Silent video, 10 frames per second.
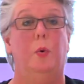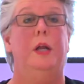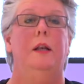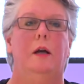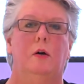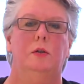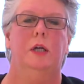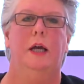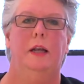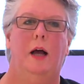windows
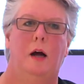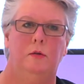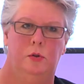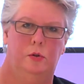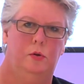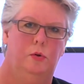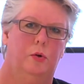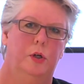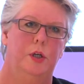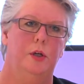and
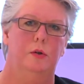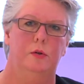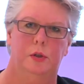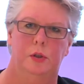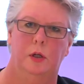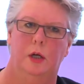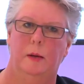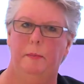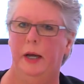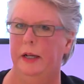outdoor use
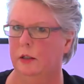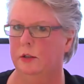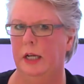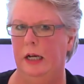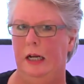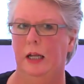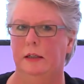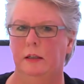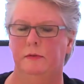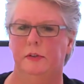panels
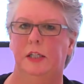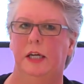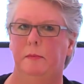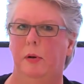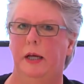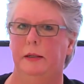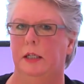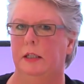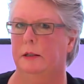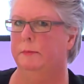and facade
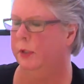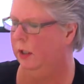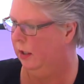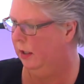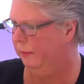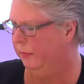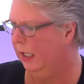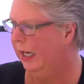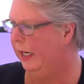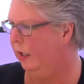
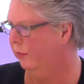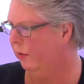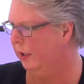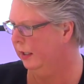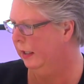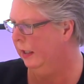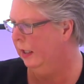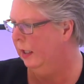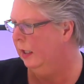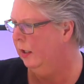cladding for it.
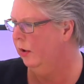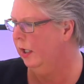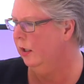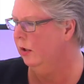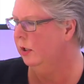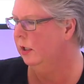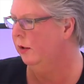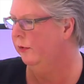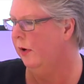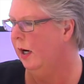You can use
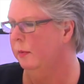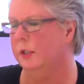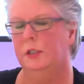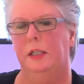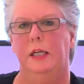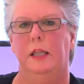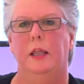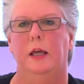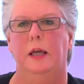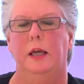the fibers
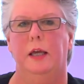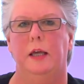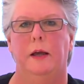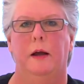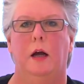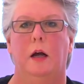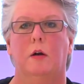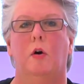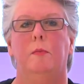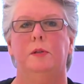in a
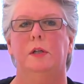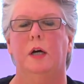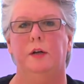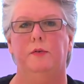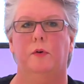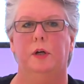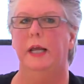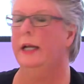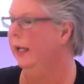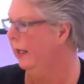composite for
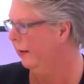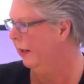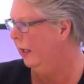decking,